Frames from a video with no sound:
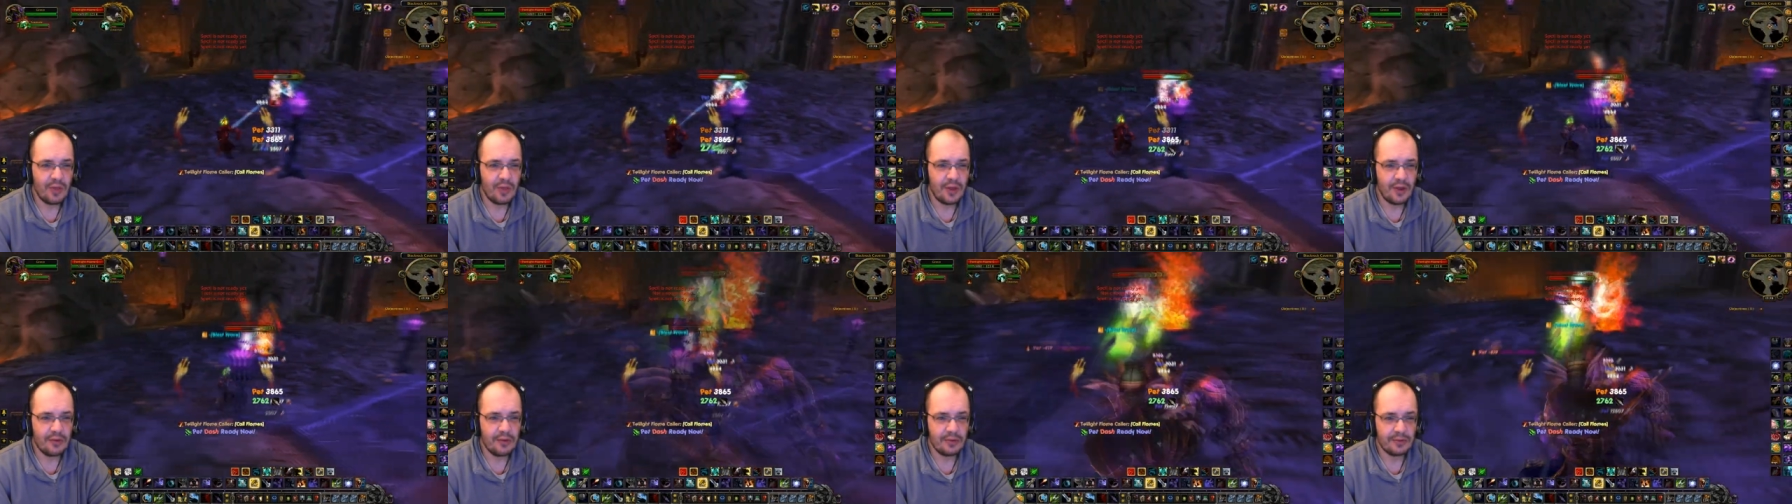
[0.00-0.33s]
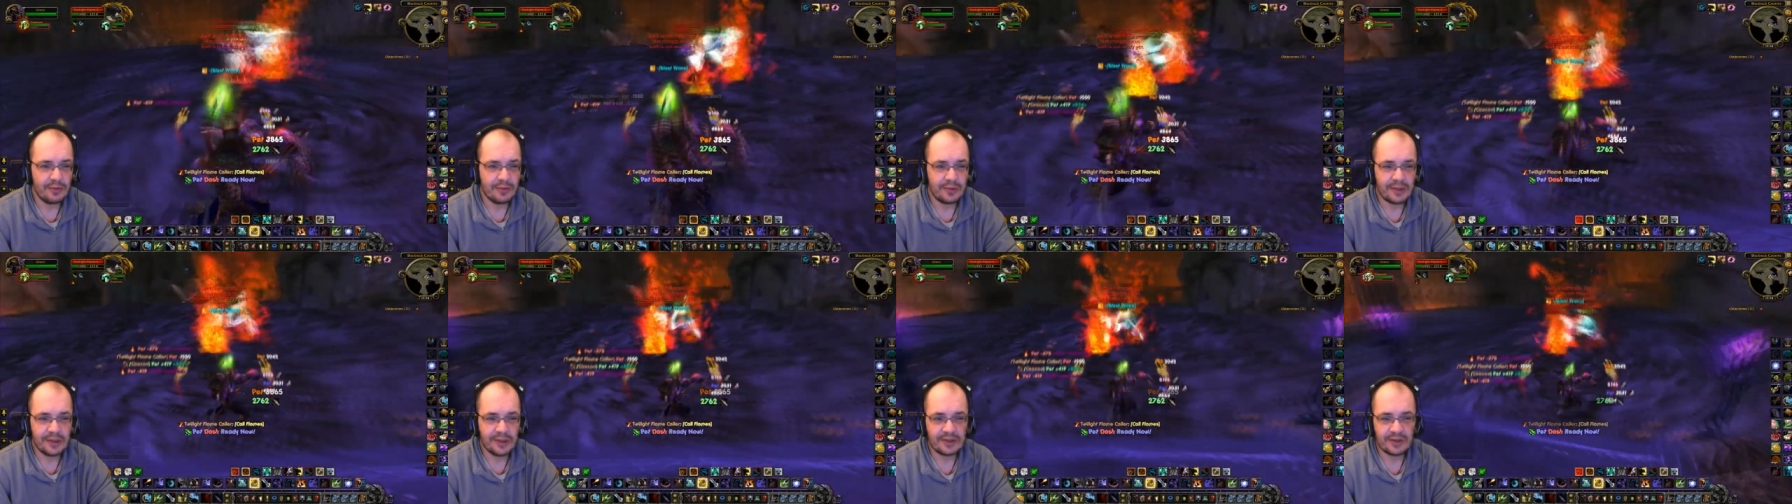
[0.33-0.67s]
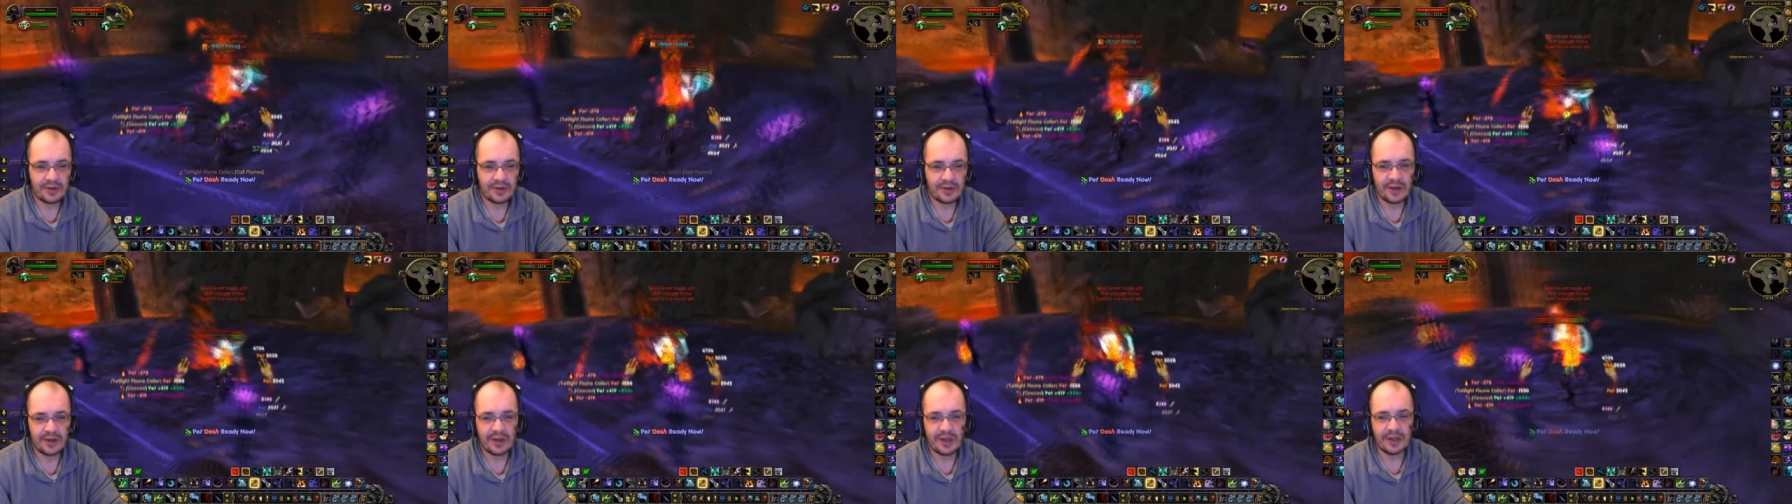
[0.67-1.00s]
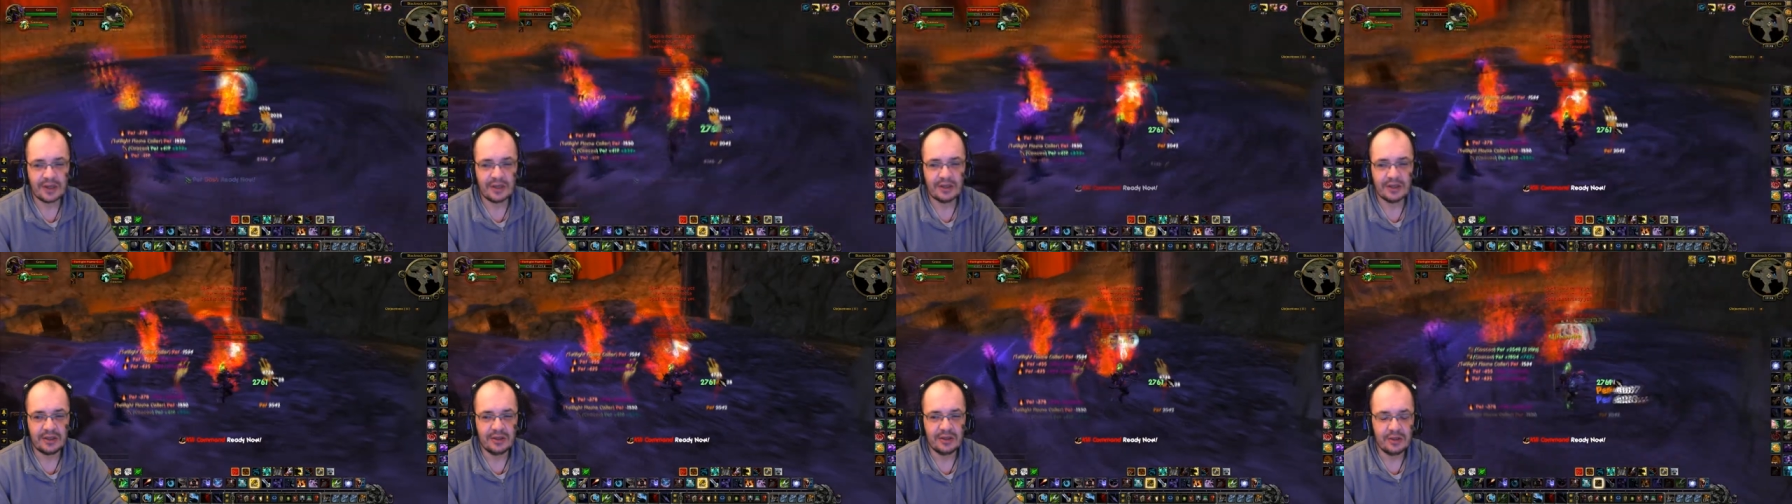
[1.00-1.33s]
although it's
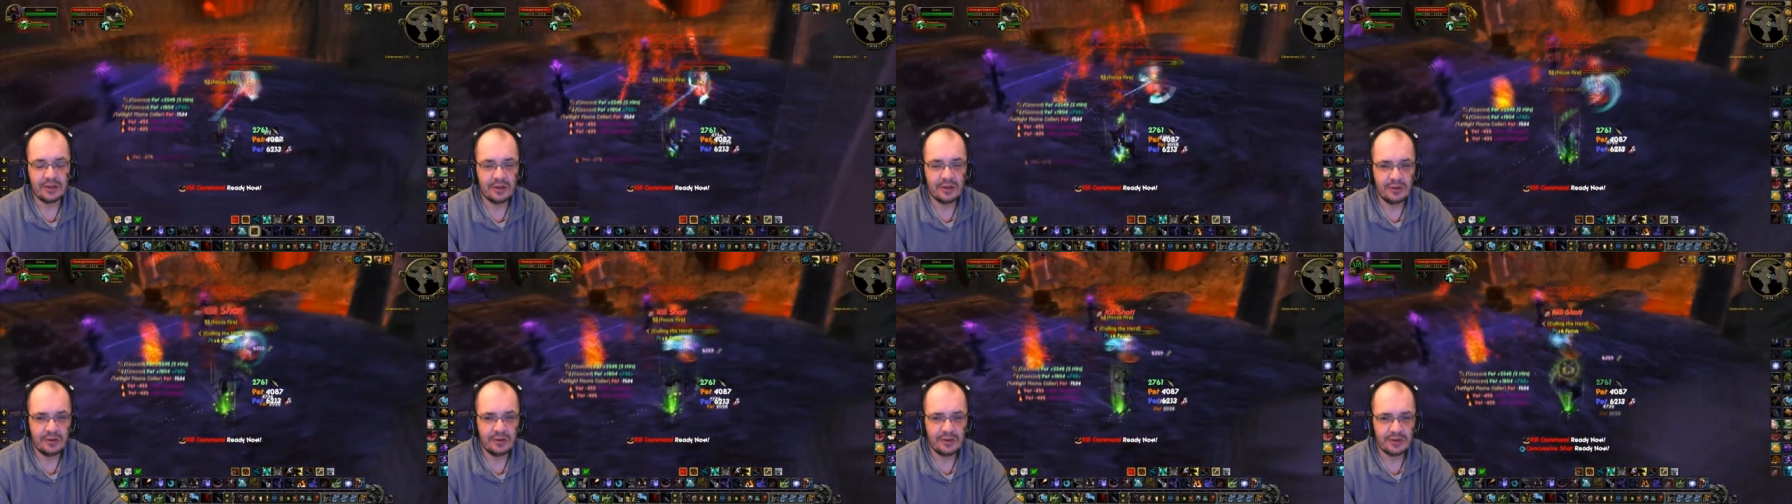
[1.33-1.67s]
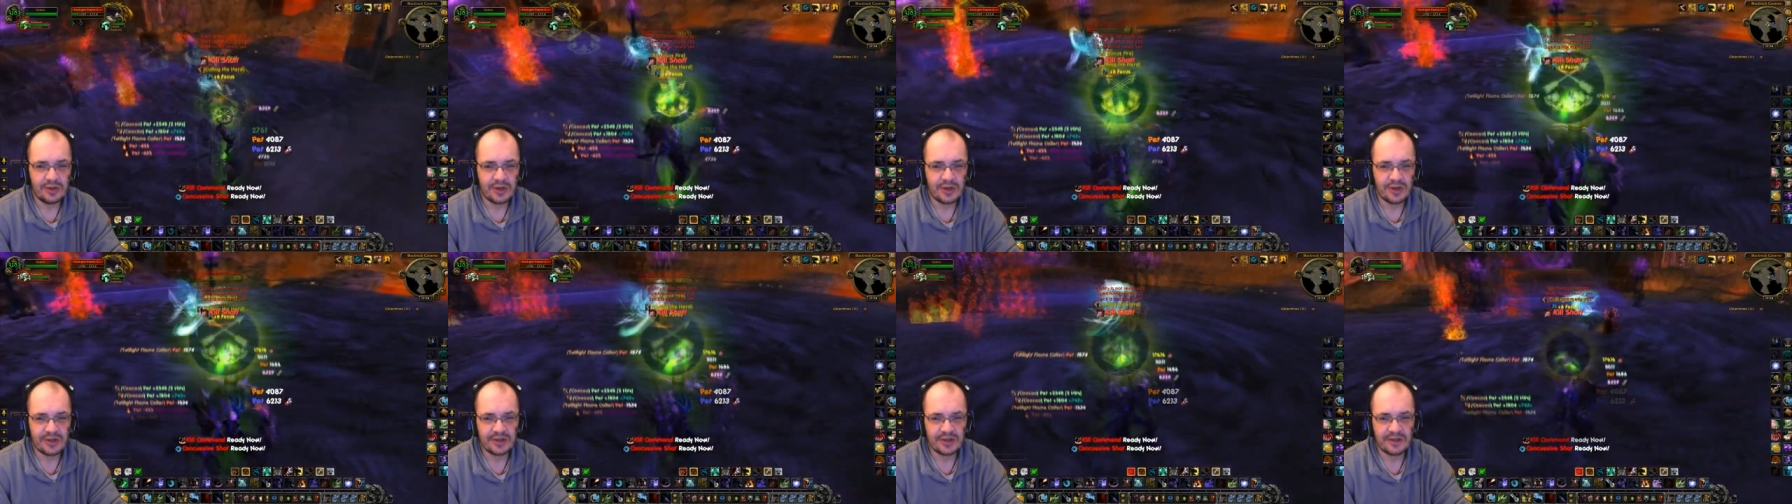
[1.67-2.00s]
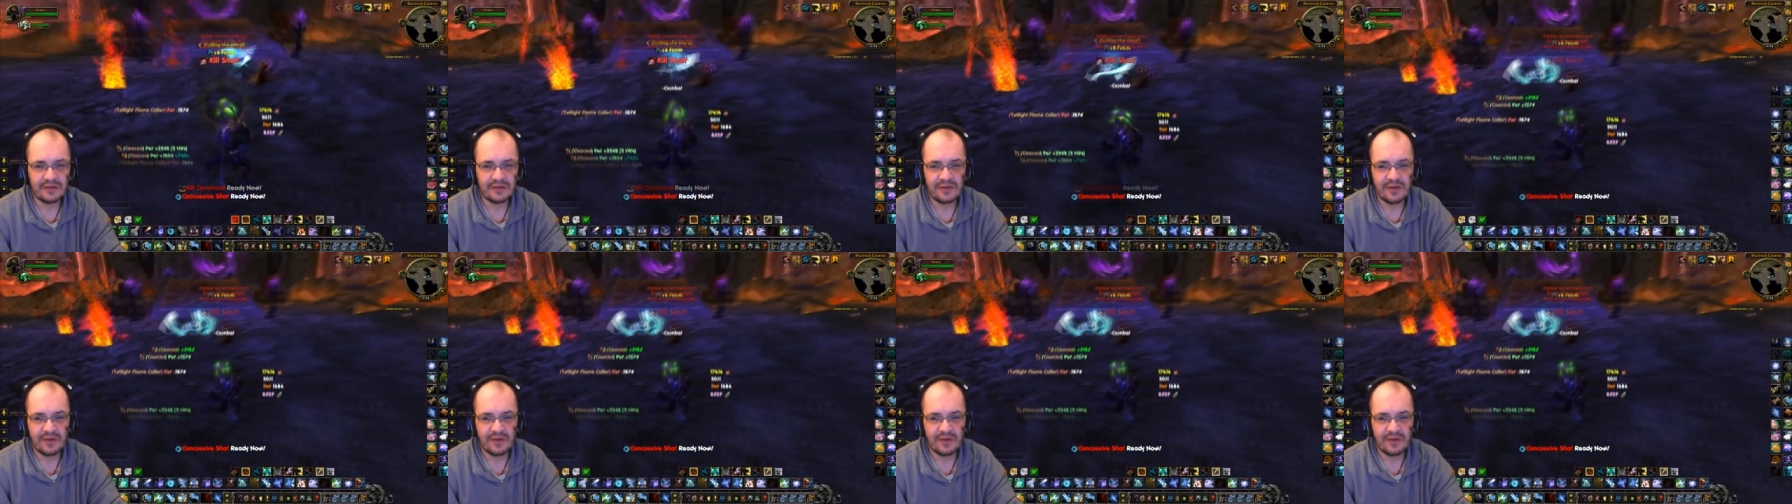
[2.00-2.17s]
got a huge